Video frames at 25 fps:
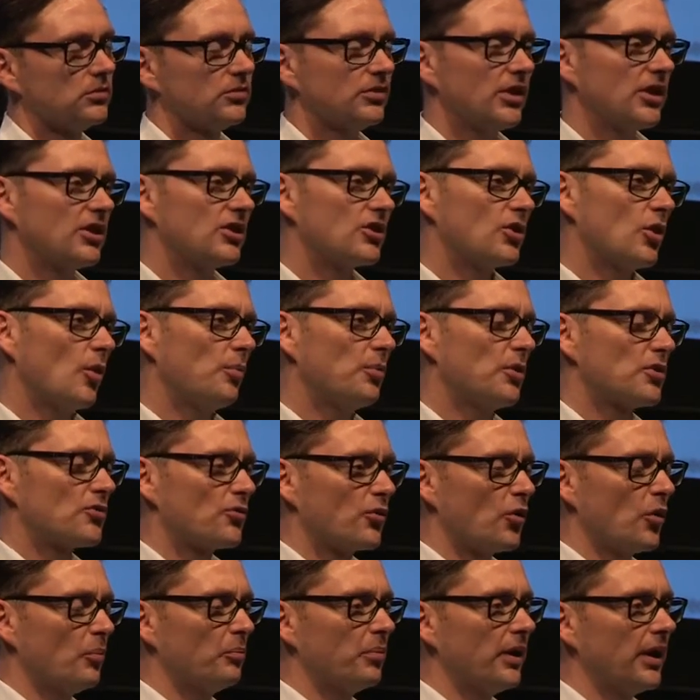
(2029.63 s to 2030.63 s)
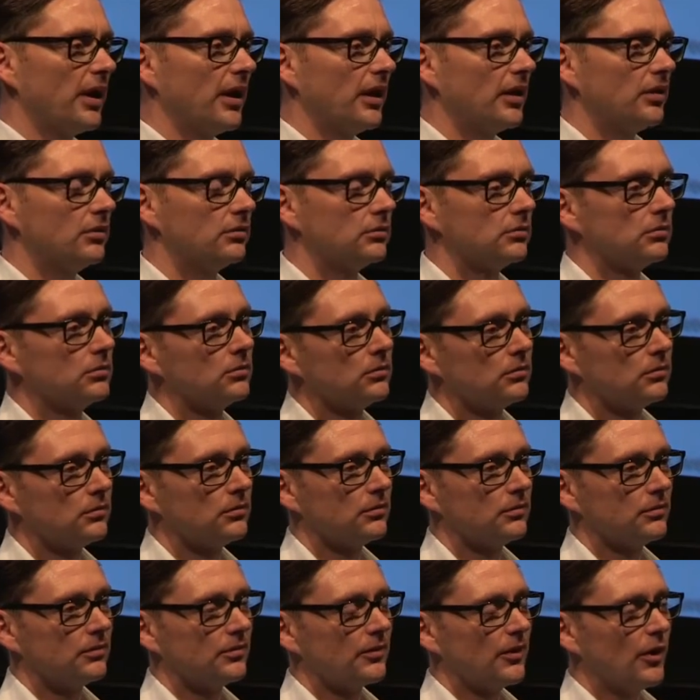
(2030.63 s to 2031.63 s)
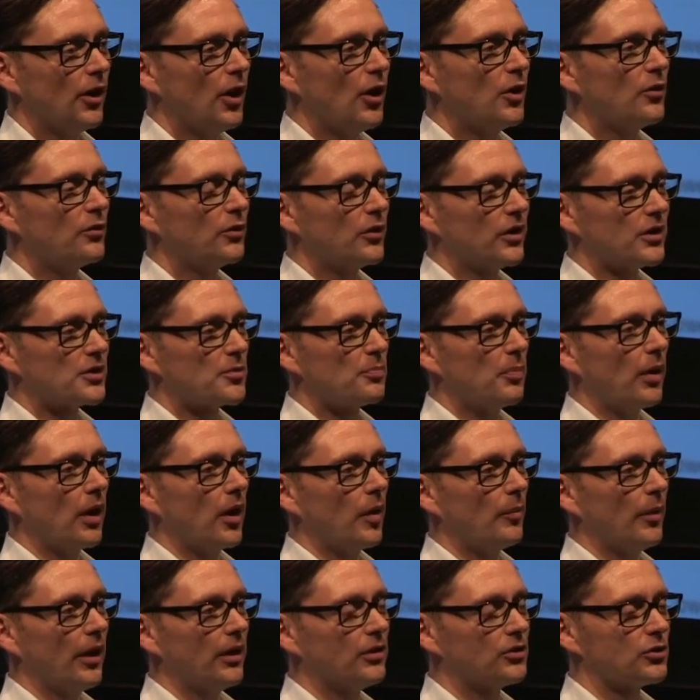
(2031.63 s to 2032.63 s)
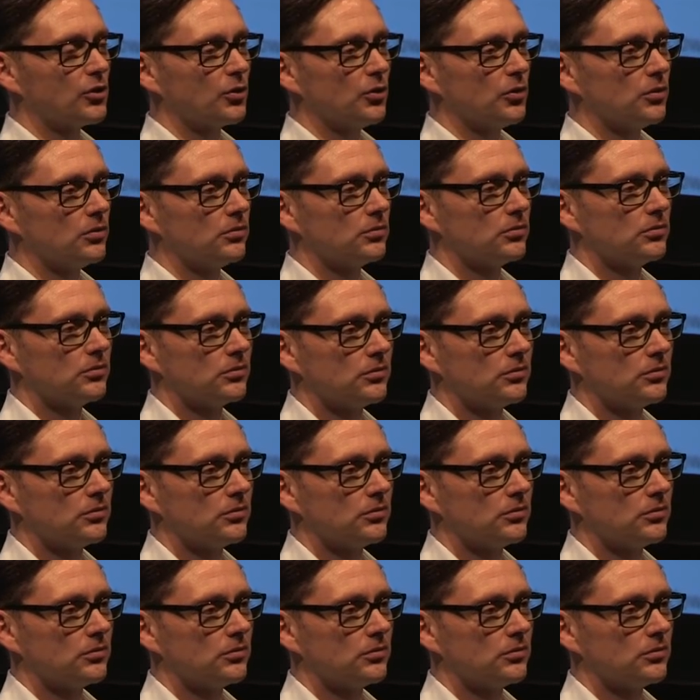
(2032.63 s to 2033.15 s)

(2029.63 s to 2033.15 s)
They stop us from being over-experimental.